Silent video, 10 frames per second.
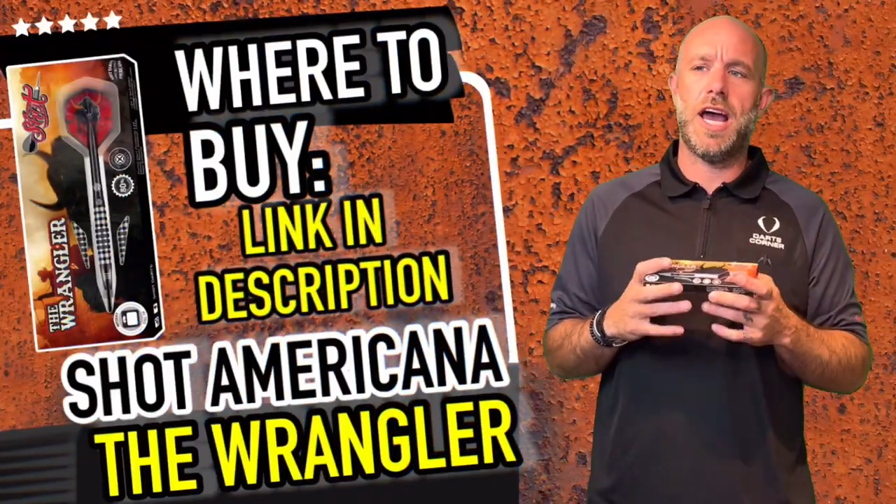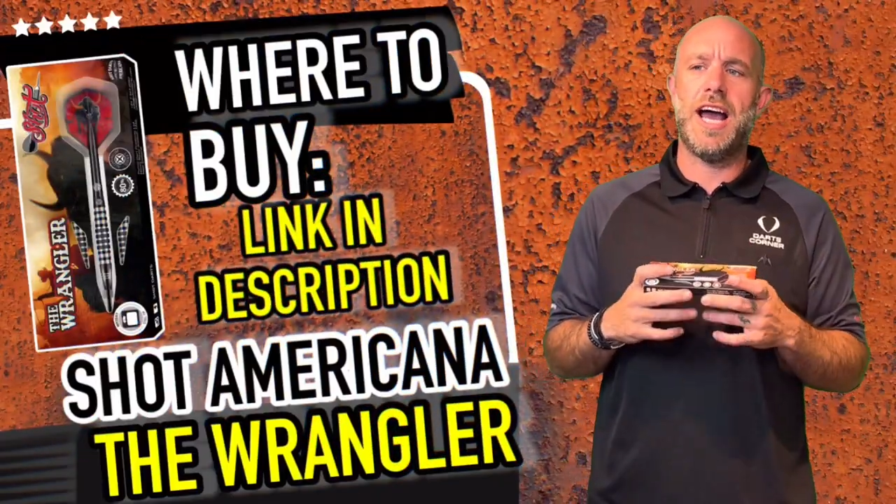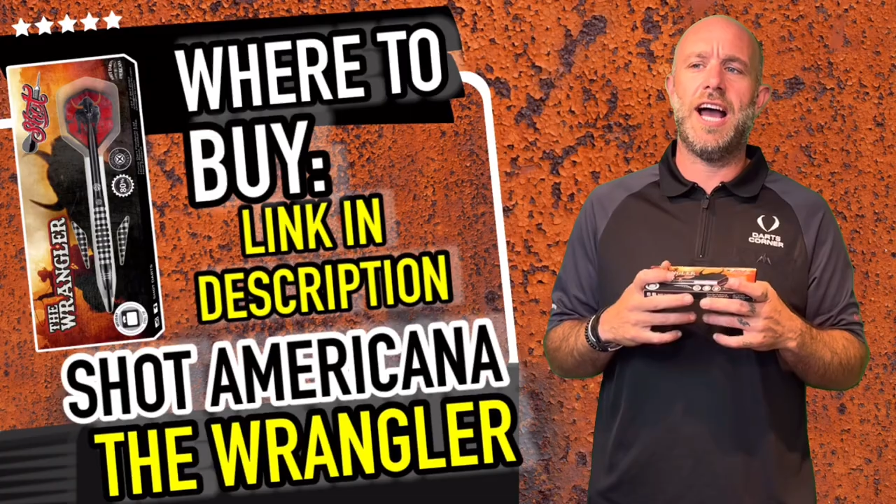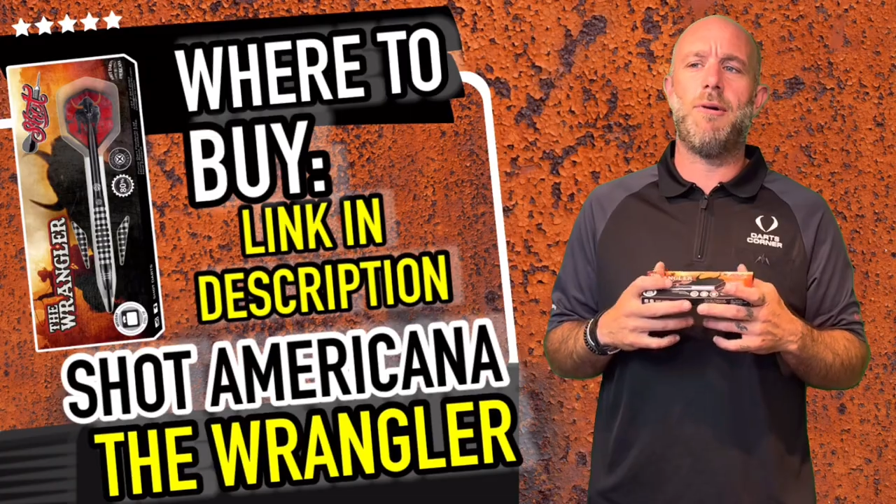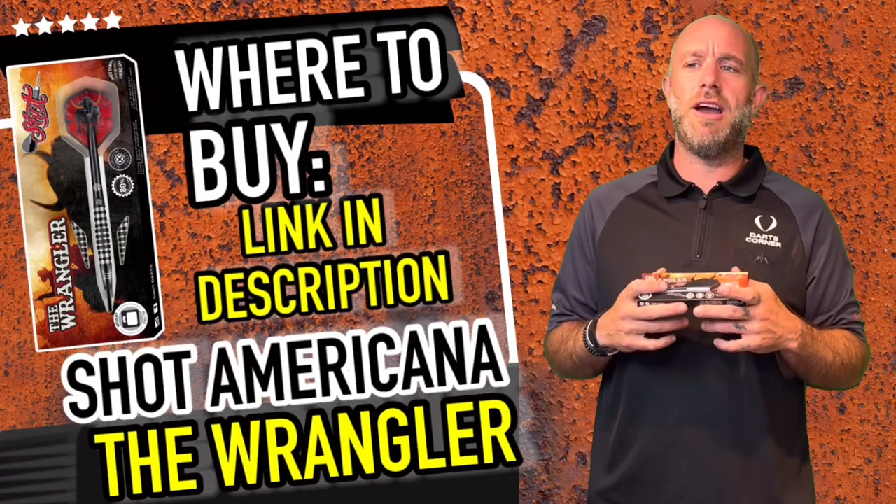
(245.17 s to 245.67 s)

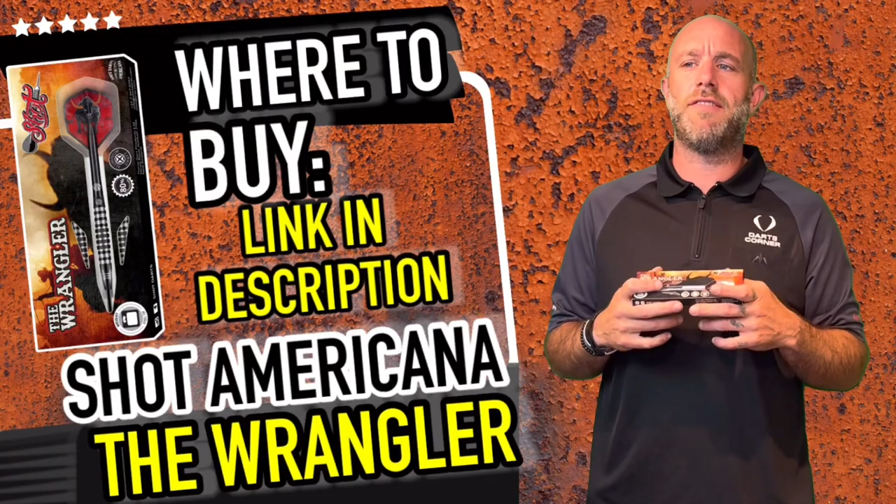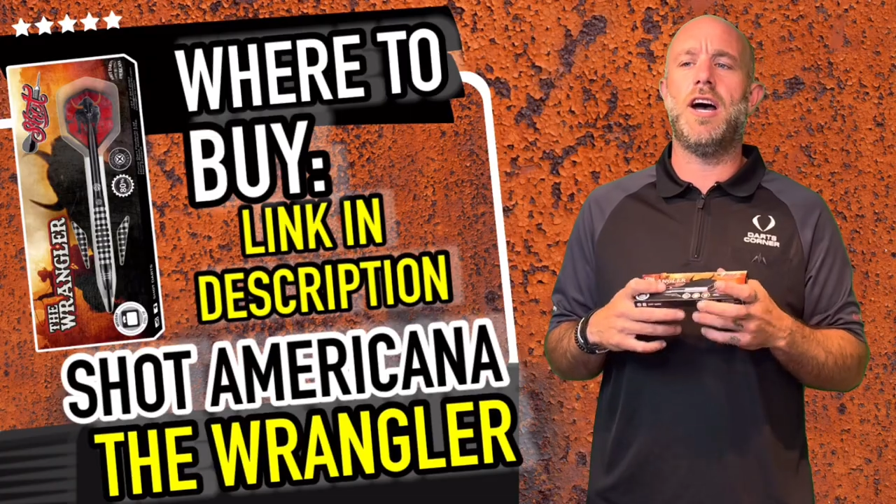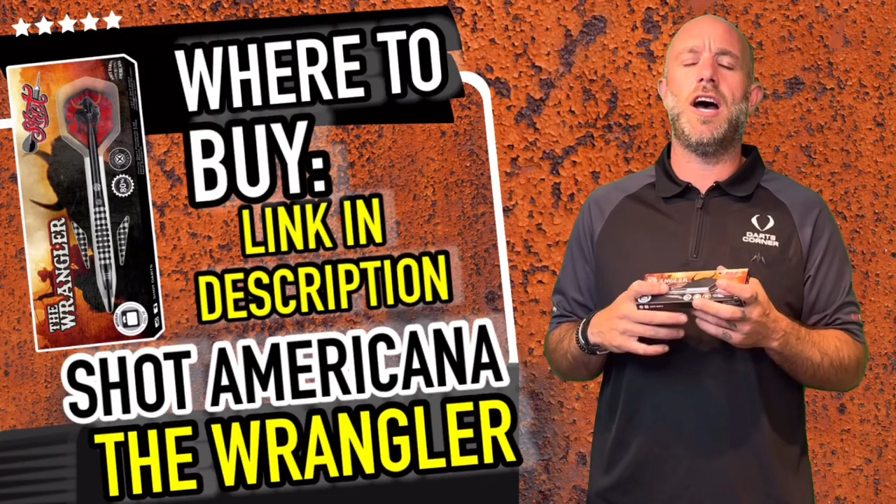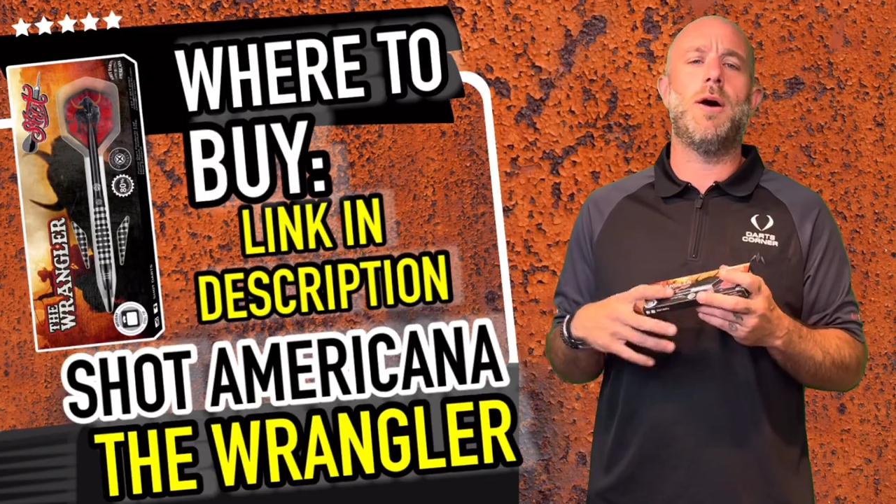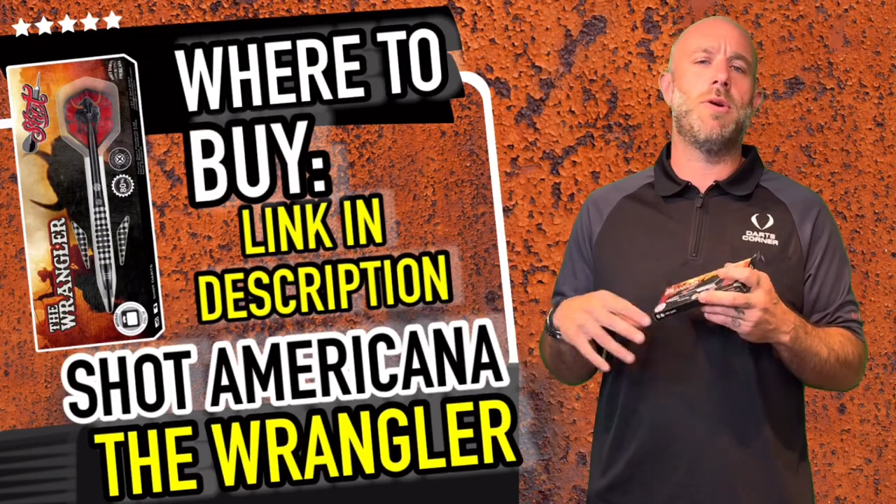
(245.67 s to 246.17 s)

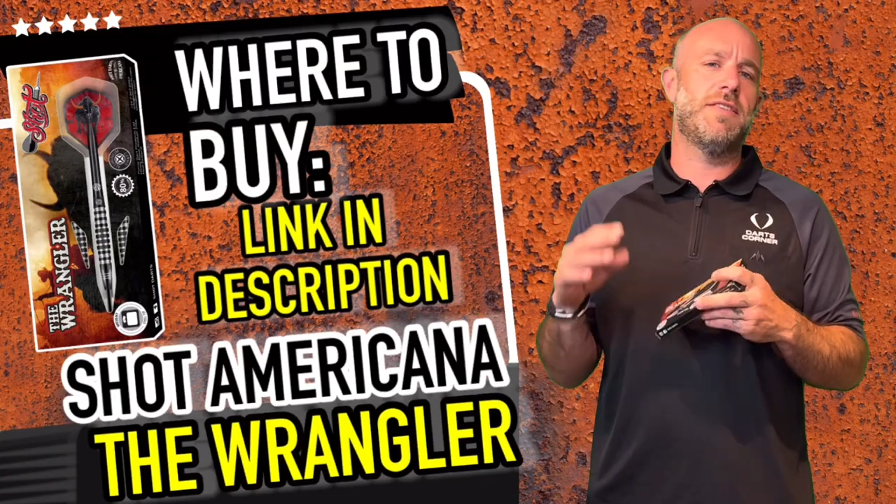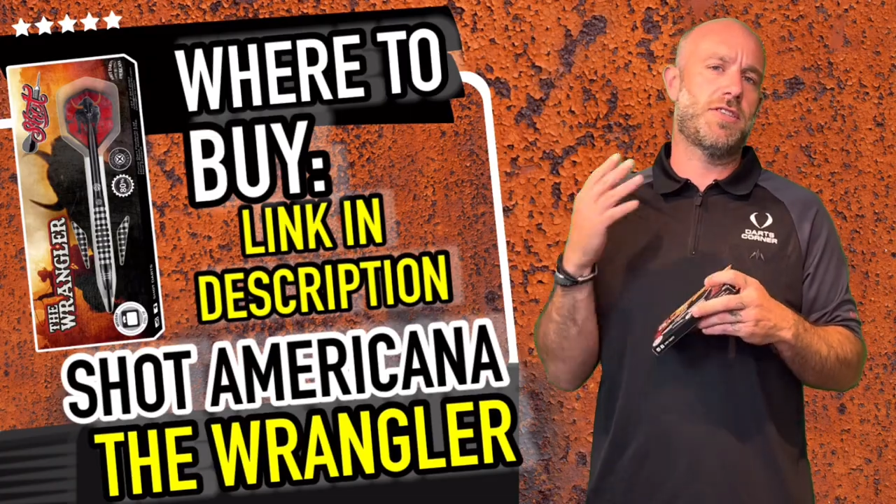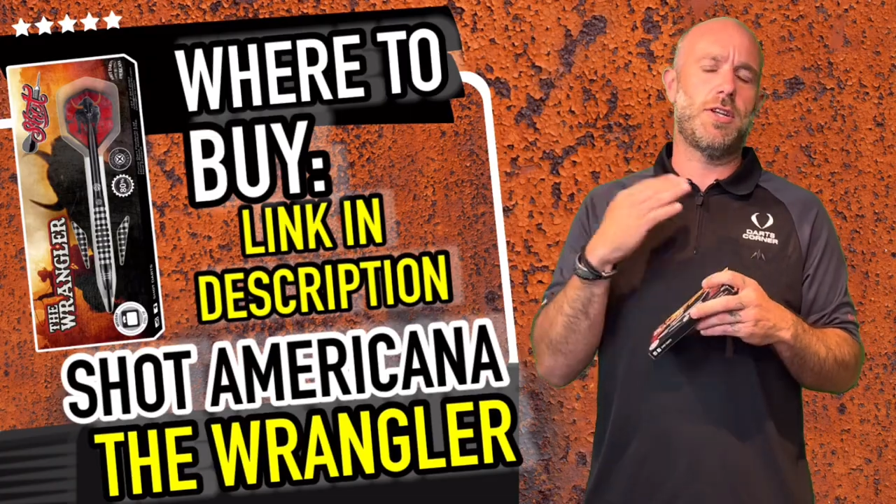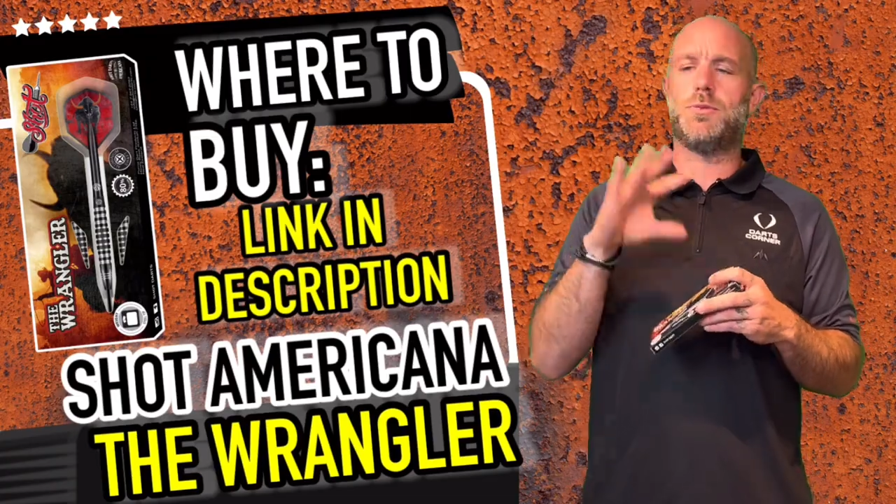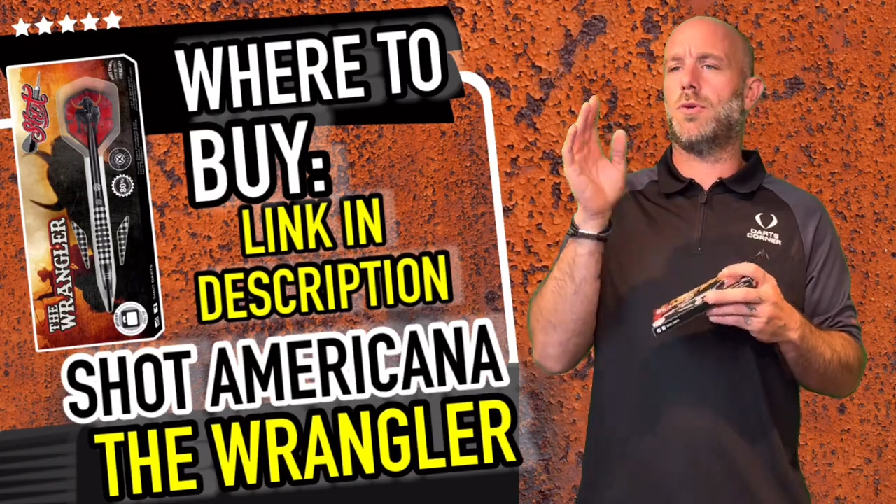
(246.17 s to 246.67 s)
However, we've
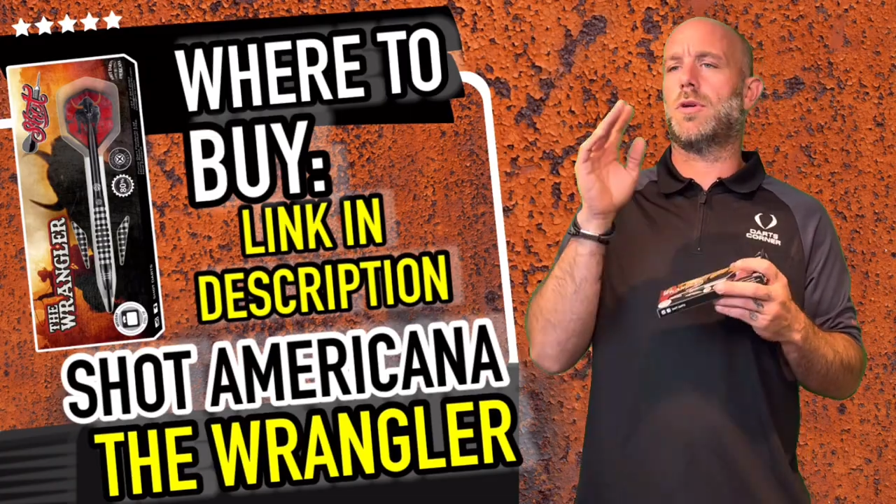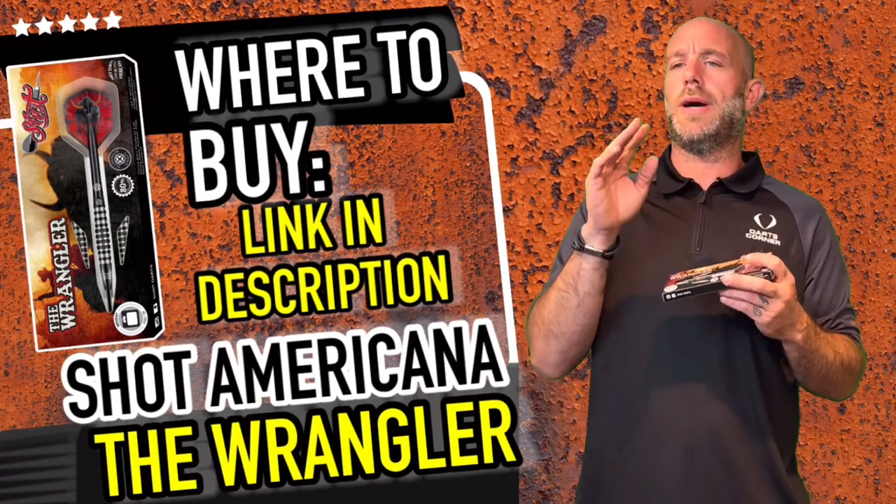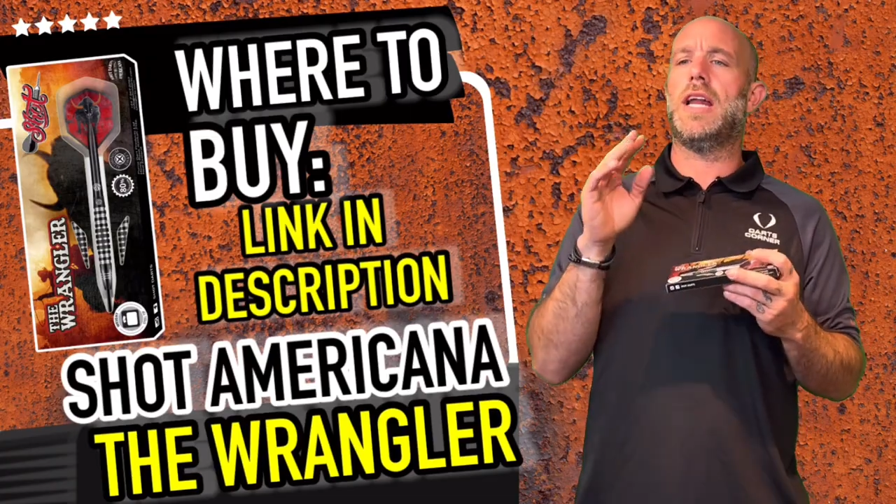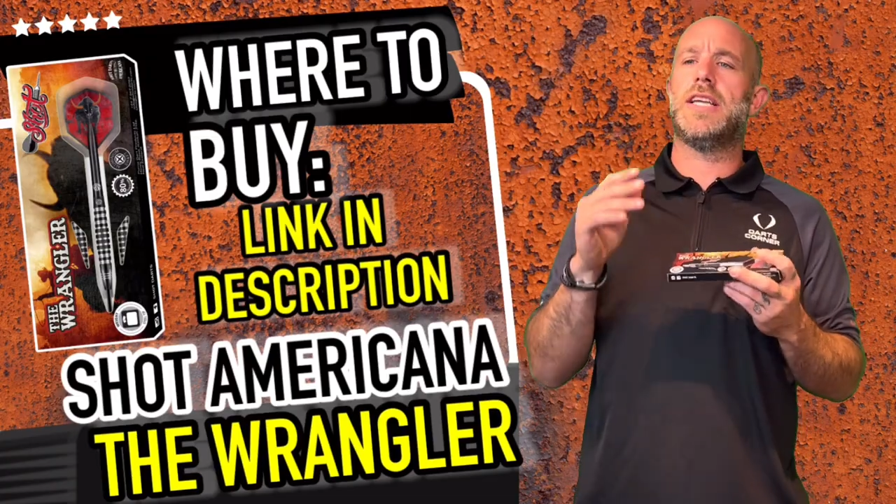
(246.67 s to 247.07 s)
stopped talking about